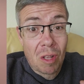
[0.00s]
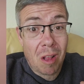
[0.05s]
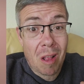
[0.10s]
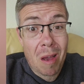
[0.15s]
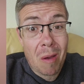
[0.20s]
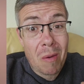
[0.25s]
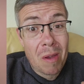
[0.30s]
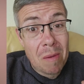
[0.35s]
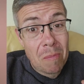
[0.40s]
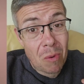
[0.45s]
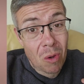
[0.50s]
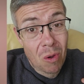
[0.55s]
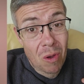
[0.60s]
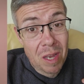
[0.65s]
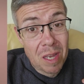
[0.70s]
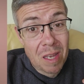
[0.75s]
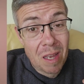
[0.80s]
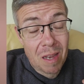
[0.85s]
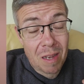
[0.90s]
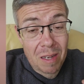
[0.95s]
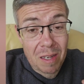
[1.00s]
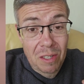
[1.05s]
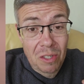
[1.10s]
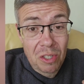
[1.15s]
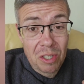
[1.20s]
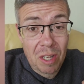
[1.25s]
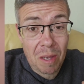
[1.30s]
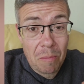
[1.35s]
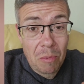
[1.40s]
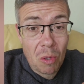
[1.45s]
Chloe, my youngest
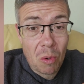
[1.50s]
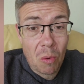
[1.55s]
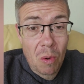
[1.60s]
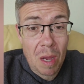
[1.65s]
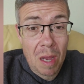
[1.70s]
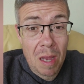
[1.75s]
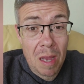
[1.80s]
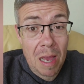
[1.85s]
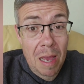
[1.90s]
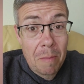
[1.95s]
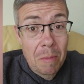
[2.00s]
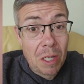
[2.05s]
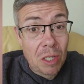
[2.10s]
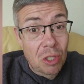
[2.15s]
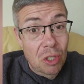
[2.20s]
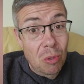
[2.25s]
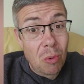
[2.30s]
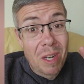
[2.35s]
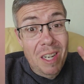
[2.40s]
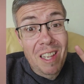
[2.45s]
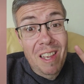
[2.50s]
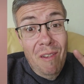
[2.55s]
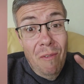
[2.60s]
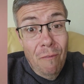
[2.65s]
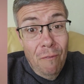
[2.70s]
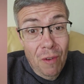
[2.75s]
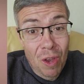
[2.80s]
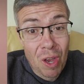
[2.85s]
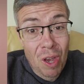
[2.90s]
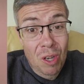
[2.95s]
stepdaughter. Happy
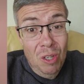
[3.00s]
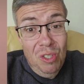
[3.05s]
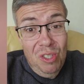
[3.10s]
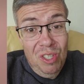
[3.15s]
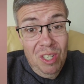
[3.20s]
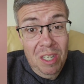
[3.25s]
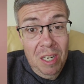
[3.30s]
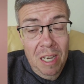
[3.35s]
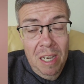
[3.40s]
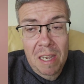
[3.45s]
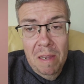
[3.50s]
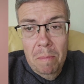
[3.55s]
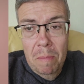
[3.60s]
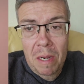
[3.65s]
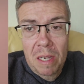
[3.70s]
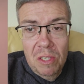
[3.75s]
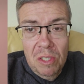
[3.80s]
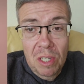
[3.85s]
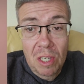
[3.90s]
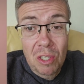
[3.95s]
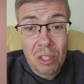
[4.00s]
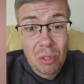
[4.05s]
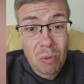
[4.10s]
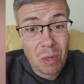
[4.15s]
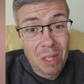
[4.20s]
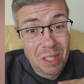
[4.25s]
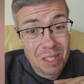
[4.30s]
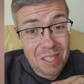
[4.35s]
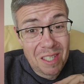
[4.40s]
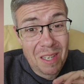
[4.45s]
21st today, bless her.
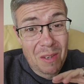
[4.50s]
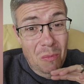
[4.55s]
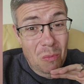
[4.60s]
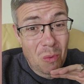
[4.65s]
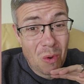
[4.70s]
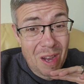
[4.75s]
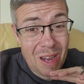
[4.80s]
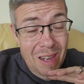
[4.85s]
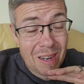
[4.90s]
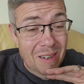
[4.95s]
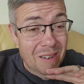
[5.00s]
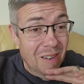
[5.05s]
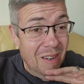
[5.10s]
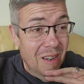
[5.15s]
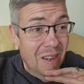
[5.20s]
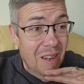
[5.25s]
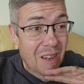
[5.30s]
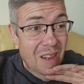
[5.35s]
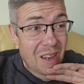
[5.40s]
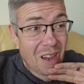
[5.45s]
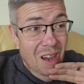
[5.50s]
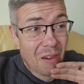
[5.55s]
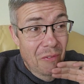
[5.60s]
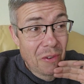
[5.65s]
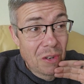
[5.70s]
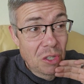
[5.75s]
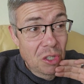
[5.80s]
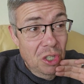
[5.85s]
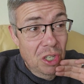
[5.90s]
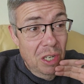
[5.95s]
21. I
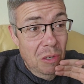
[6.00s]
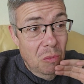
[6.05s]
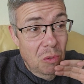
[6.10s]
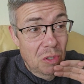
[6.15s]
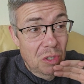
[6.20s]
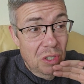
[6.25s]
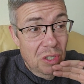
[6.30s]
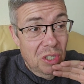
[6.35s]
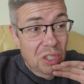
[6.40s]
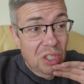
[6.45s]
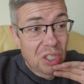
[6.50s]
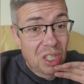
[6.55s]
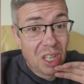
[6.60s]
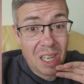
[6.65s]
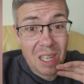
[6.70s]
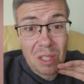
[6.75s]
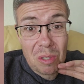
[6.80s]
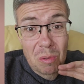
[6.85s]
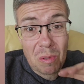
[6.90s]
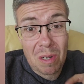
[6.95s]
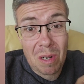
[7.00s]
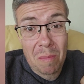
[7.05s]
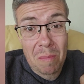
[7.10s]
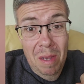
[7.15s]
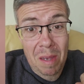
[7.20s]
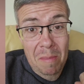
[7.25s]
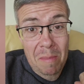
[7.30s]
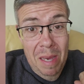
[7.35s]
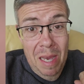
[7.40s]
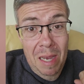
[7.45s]
think she was 6 when I
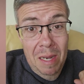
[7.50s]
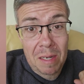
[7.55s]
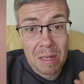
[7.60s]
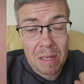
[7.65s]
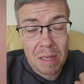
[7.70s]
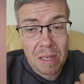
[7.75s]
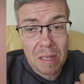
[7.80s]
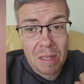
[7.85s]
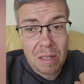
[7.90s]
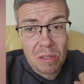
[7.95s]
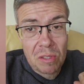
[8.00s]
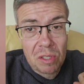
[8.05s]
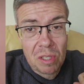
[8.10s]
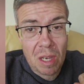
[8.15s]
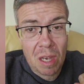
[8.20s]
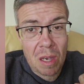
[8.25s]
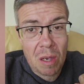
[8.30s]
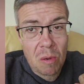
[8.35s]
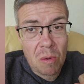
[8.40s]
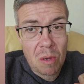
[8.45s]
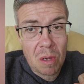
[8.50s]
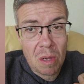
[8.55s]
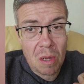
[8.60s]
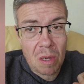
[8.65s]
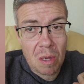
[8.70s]
met Mandy. So,